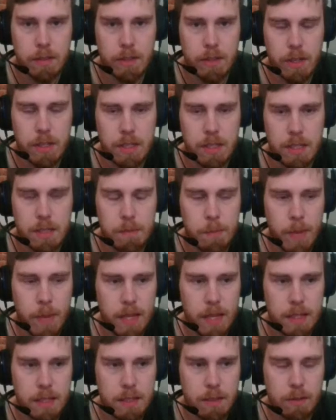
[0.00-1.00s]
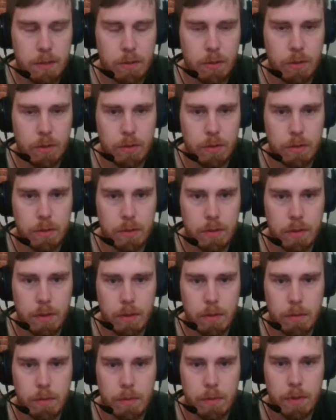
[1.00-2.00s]
his best
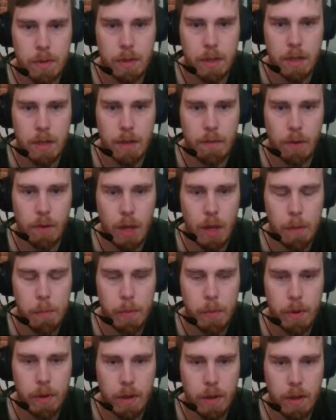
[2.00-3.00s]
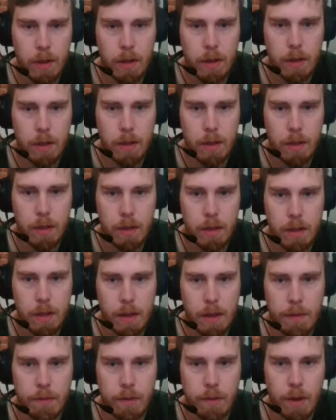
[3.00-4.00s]
to develop,
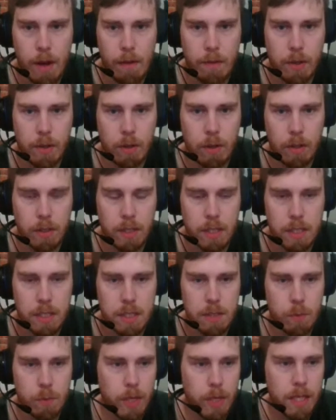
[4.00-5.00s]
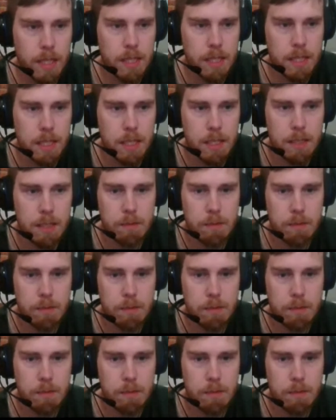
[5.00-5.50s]
after having all these weaknesses.